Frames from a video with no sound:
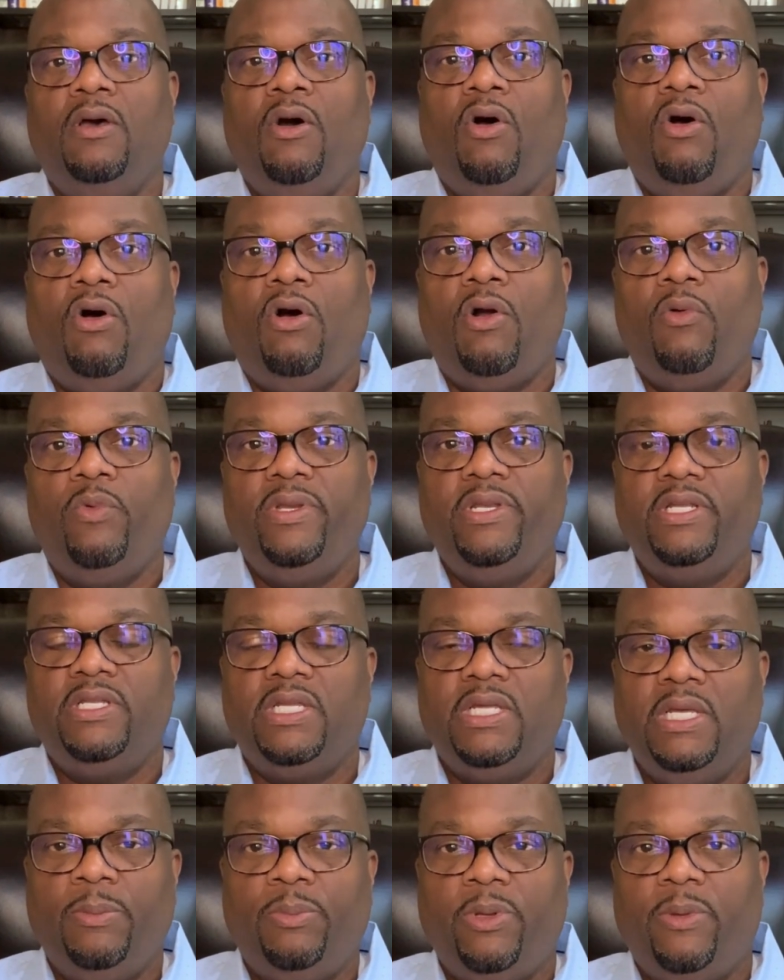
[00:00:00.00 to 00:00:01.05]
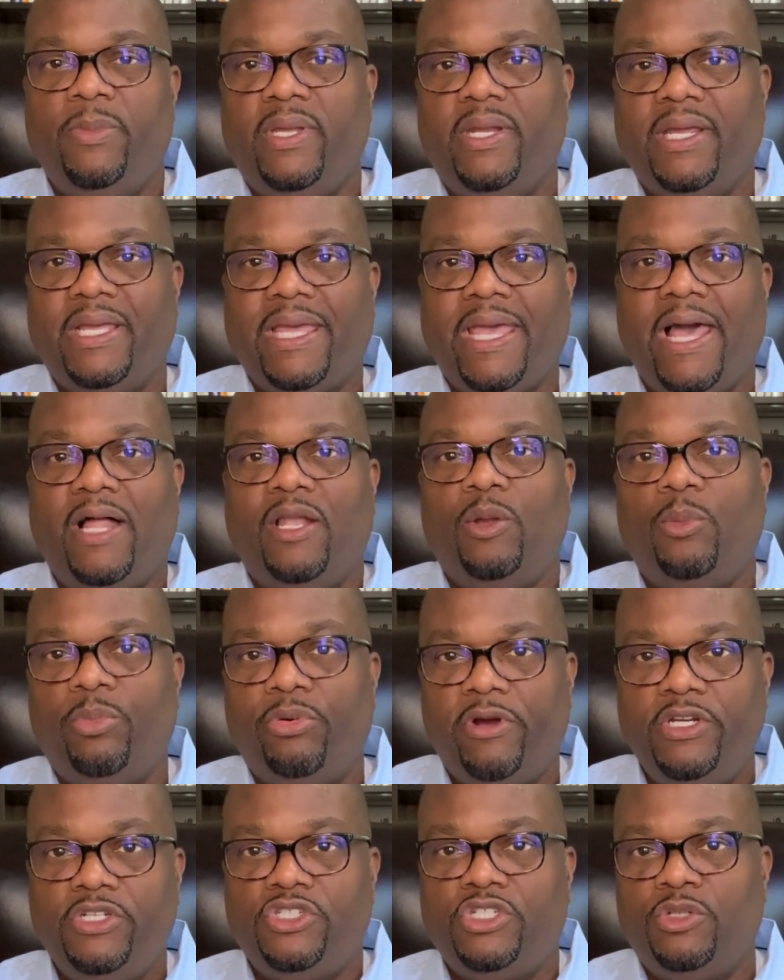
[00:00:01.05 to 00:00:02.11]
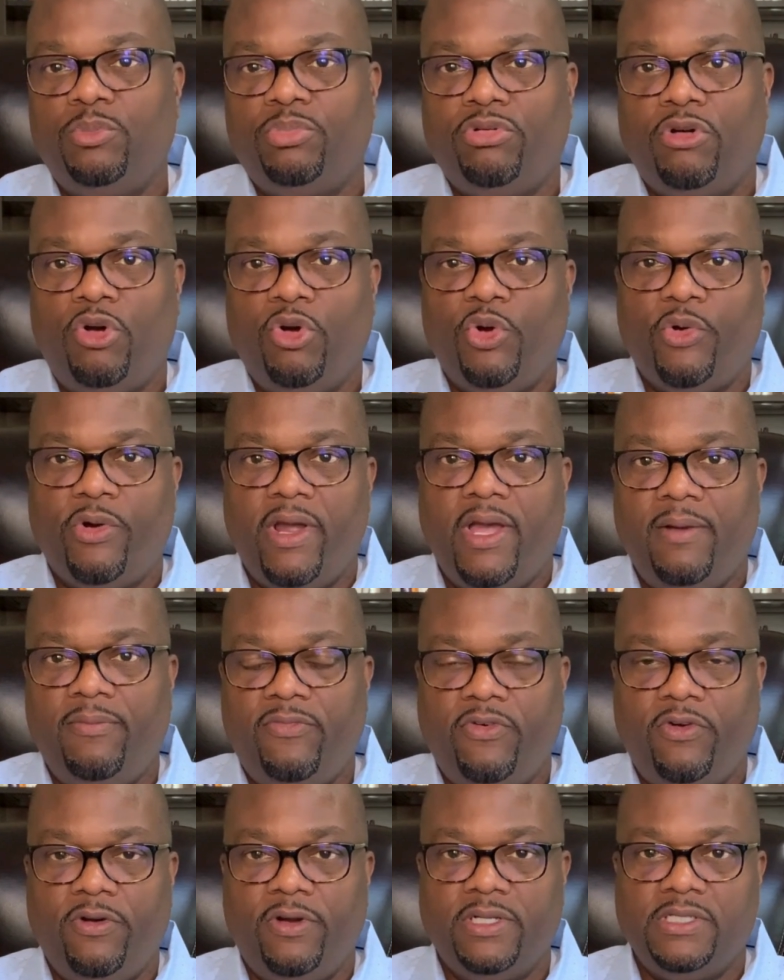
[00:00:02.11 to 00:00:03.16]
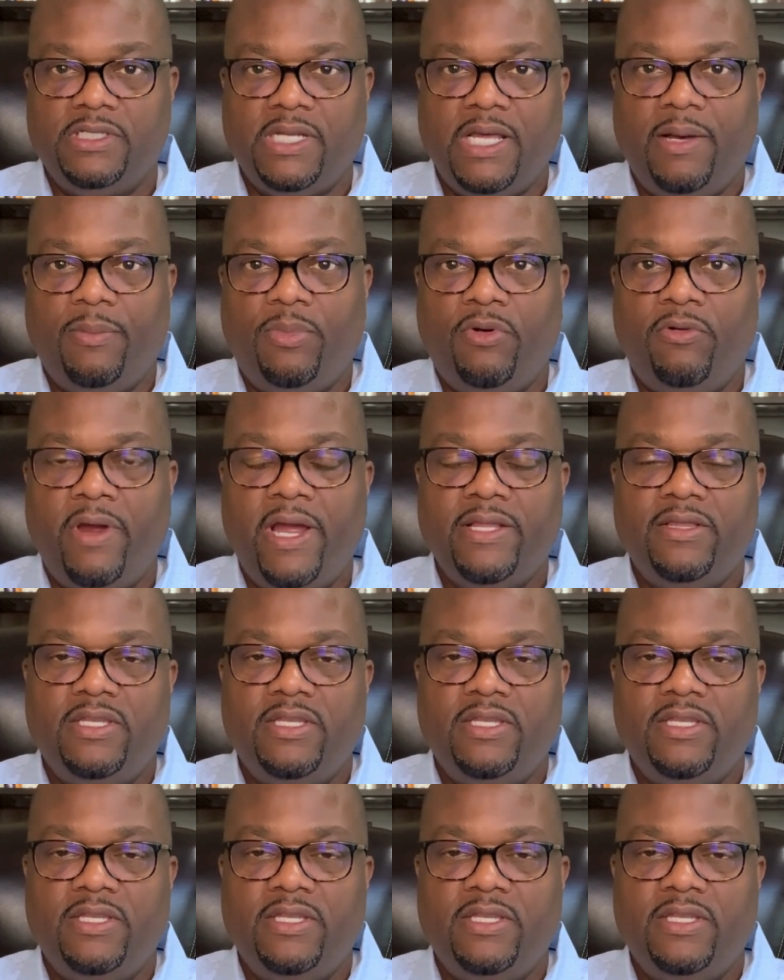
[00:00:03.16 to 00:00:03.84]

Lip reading: or we need to implement a calibration program, for example, right?